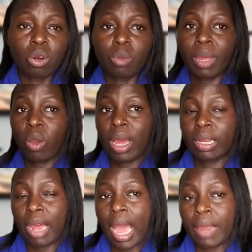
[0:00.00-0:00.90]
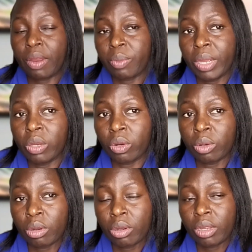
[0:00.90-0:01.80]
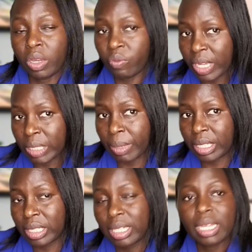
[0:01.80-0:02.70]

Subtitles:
on my 100 million investment